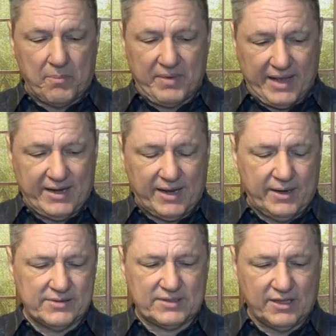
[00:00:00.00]
a minute,
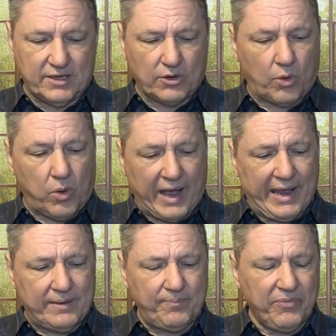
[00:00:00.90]
and he was a little
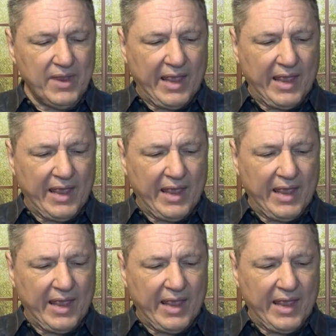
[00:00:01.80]
quiet,